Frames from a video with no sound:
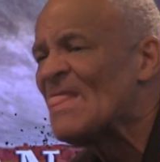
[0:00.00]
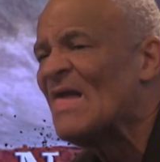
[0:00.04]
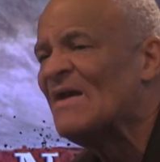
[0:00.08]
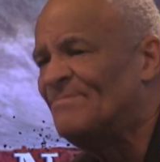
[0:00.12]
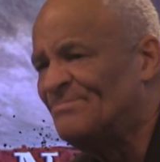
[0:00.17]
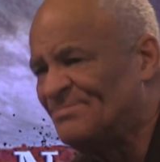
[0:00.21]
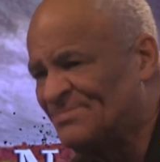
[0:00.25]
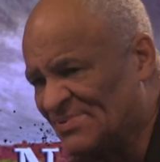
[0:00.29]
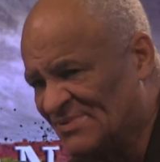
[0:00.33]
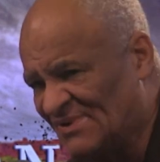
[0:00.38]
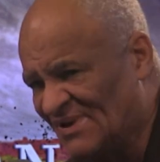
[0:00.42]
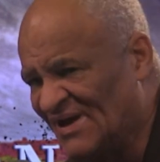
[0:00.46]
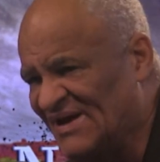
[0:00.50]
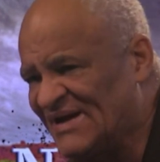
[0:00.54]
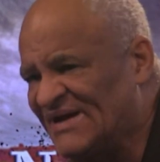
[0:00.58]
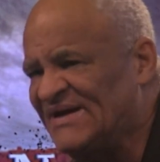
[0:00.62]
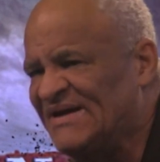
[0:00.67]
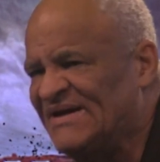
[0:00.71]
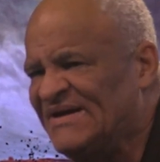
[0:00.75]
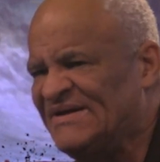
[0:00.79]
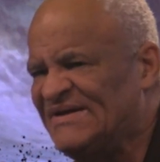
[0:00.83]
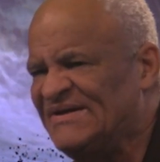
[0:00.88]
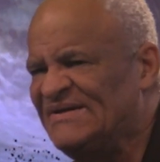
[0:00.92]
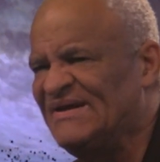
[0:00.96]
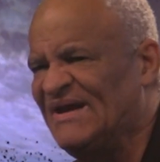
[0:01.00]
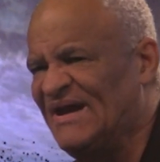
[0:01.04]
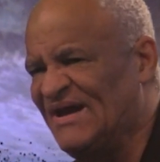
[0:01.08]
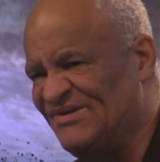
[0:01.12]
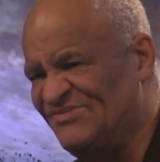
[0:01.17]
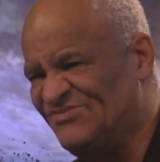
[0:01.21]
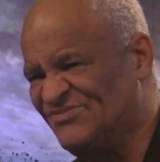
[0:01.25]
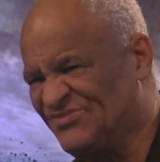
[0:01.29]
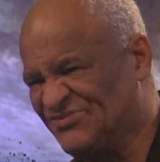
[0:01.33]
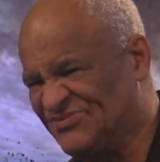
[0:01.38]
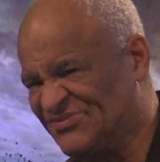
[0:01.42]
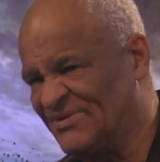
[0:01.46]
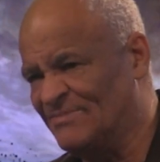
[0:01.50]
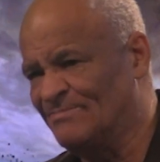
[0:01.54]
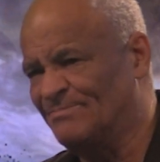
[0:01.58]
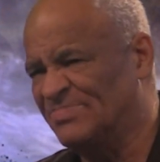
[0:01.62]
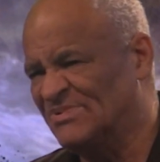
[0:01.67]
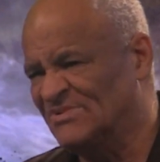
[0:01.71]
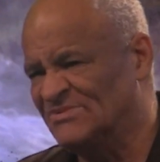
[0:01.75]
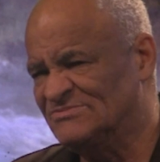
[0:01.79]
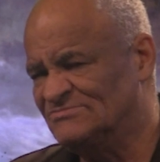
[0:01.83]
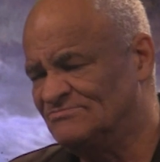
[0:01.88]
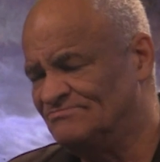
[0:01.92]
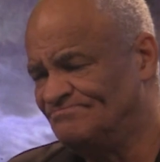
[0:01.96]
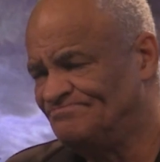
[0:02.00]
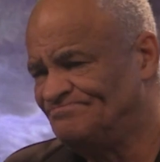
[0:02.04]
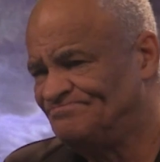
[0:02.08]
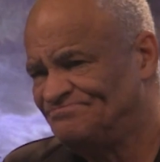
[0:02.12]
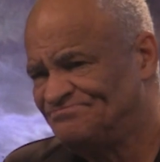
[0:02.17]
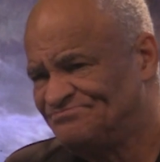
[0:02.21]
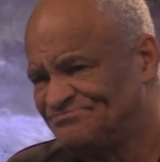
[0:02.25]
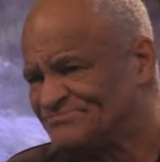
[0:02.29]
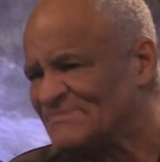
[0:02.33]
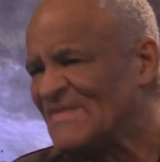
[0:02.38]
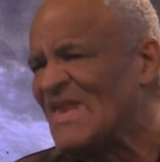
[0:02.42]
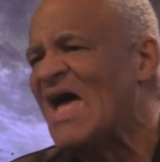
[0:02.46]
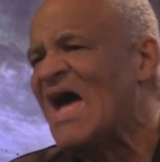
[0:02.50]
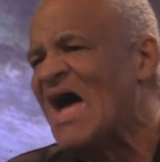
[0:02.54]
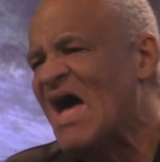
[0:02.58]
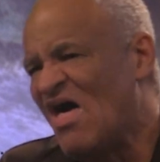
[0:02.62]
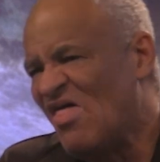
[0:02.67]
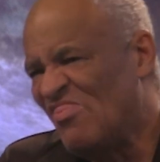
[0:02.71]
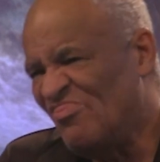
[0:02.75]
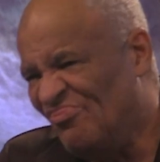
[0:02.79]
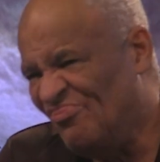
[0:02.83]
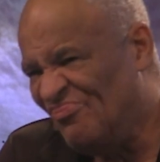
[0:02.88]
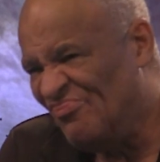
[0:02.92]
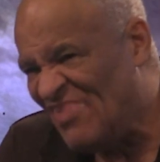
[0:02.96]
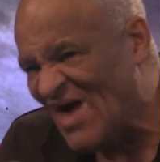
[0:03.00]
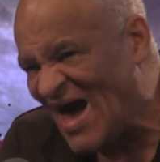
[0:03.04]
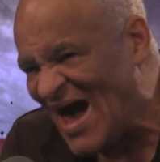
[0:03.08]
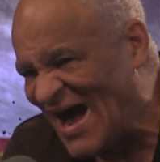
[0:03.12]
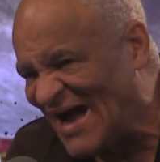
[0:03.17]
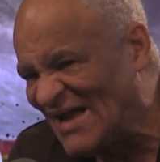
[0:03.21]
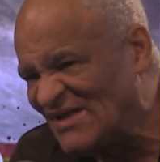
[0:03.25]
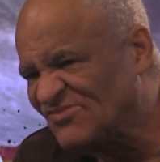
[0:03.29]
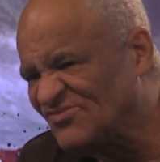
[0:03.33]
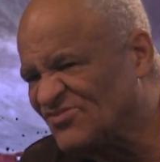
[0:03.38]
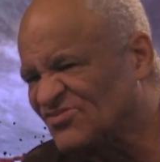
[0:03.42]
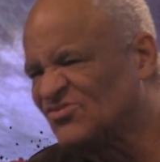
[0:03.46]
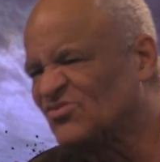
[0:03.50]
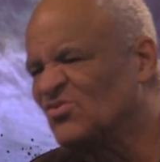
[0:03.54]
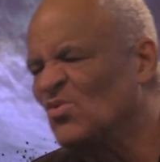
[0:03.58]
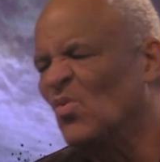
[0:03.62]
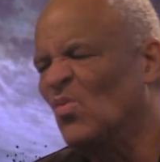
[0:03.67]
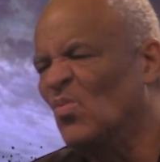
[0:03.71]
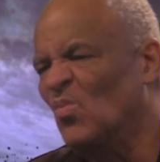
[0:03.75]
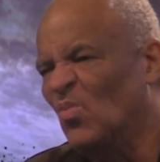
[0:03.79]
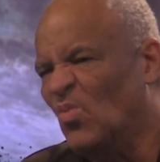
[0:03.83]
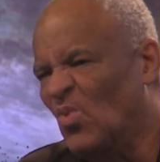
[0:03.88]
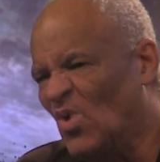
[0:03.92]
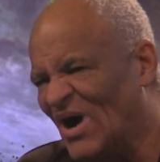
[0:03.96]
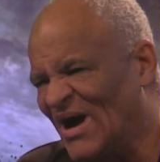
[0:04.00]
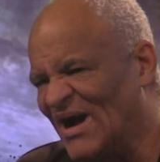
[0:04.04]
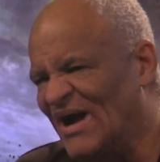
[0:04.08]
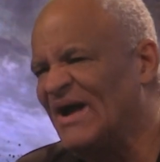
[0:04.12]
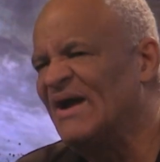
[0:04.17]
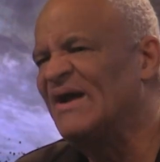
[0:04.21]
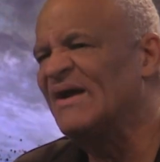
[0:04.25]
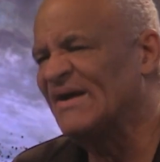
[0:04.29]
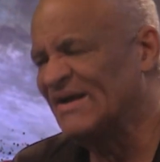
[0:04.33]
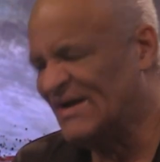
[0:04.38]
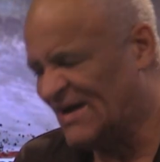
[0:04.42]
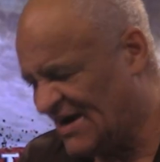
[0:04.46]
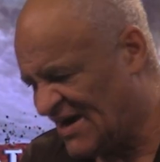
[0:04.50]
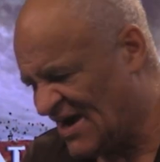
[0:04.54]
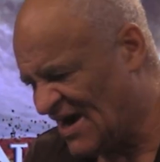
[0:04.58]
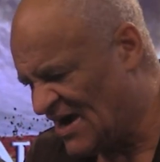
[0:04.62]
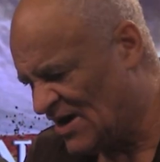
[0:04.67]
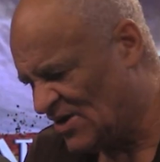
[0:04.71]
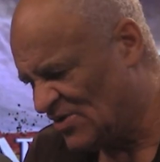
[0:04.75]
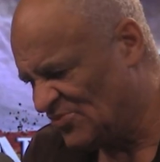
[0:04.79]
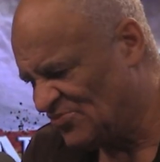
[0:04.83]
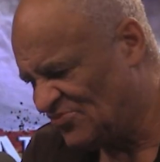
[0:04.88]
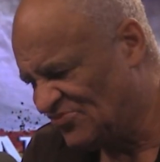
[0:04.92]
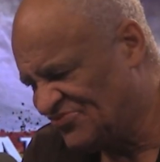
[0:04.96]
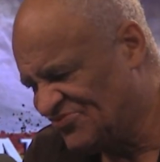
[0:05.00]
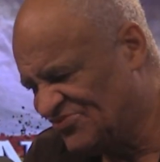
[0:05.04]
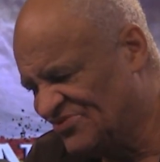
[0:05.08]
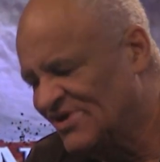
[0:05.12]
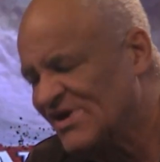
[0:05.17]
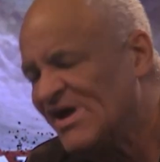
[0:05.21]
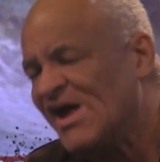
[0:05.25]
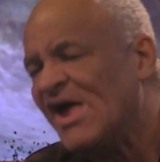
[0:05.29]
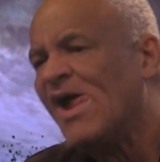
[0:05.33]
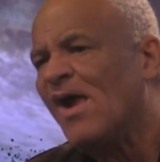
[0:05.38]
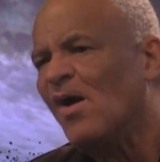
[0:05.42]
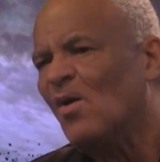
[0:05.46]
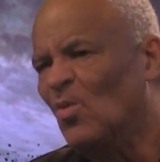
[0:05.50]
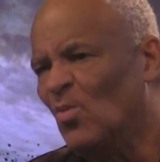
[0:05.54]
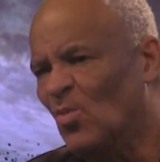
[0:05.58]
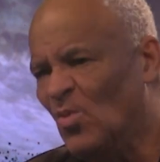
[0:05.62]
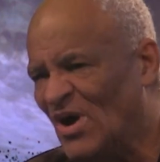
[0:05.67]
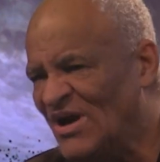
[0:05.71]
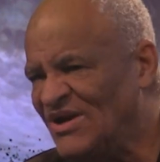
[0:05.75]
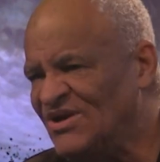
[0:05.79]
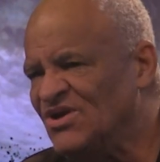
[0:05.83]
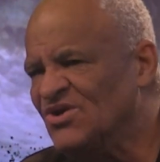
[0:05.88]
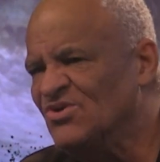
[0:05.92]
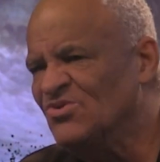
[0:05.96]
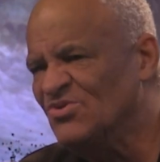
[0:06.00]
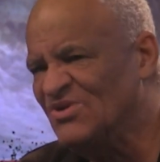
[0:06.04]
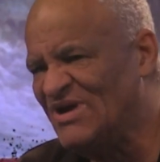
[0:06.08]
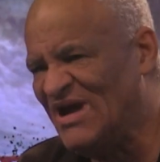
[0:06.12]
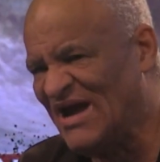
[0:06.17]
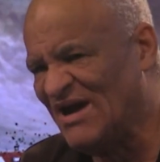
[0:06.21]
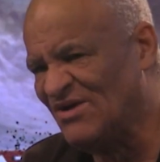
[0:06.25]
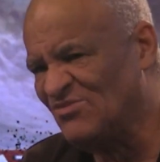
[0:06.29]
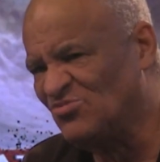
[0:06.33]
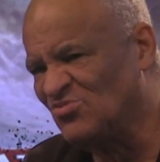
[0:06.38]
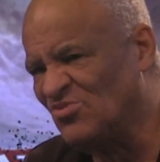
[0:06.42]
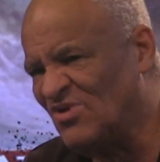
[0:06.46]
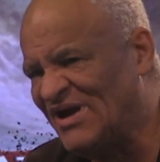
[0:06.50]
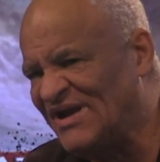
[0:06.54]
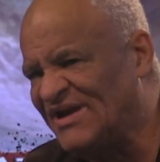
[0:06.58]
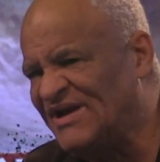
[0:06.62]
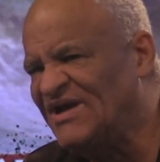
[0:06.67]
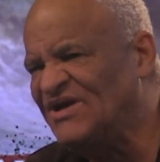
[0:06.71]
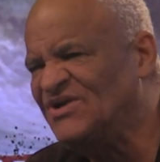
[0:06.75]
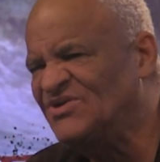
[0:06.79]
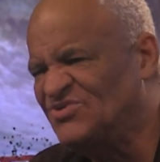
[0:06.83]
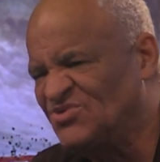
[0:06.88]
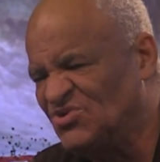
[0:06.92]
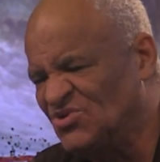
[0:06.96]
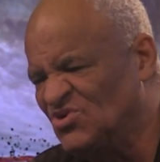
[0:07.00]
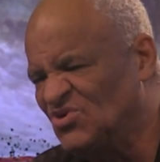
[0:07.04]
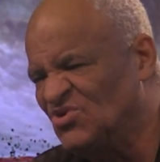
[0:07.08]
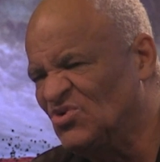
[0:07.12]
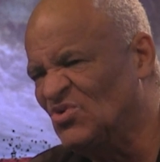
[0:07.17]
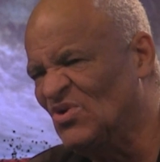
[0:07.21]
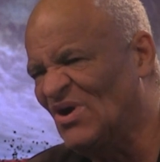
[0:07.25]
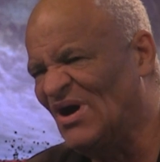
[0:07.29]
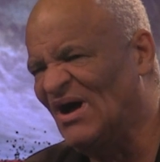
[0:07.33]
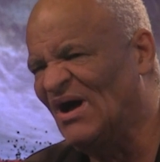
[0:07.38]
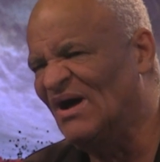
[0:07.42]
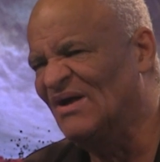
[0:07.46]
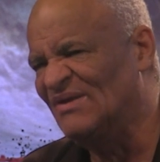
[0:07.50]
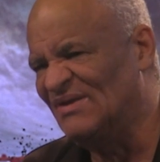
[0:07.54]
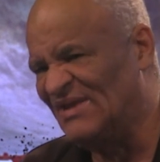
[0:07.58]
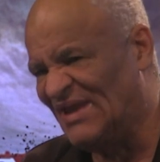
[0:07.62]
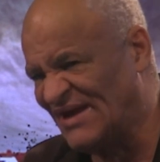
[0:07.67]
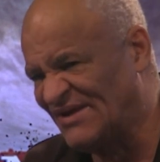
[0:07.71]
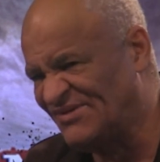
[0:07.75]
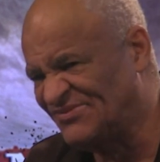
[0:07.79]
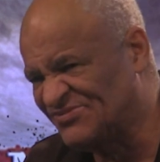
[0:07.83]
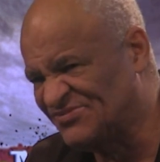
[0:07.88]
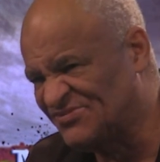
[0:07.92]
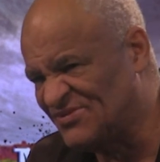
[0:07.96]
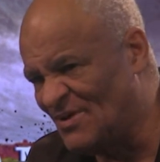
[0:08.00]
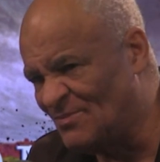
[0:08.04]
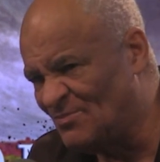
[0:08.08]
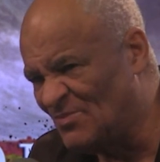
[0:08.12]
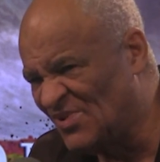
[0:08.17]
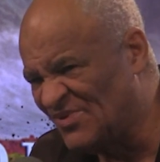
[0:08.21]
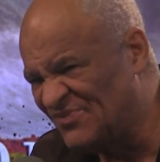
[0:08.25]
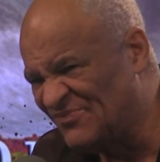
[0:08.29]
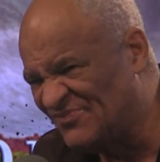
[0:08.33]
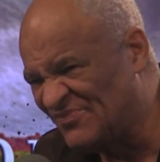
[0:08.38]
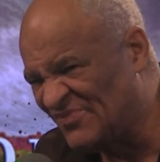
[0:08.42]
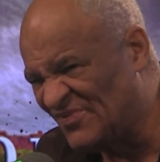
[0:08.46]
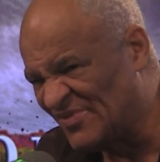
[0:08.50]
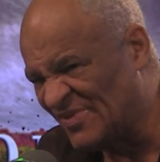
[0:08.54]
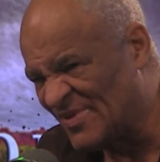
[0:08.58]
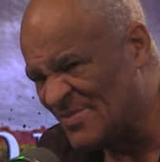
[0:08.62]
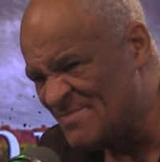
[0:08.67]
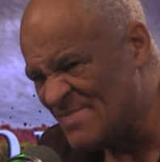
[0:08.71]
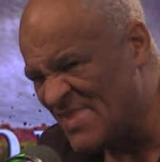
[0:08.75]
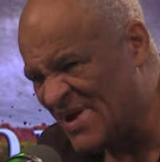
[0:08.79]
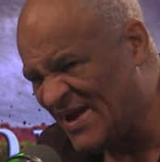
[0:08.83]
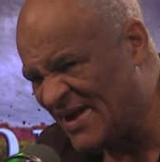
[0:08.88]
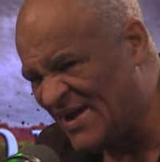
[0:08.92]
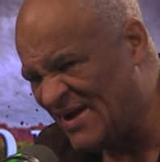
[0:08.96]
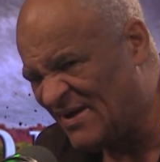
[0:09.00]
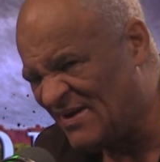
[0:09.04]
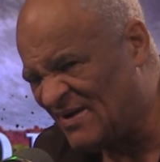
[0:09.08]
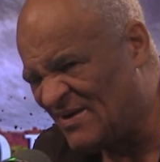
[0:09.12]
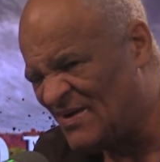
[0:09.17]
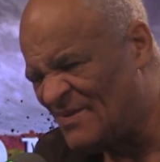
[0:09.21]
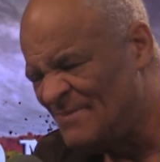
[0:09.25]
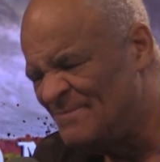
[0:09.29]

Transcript: Plain and simple. That's what counts when you get ready to elect someone for the mayor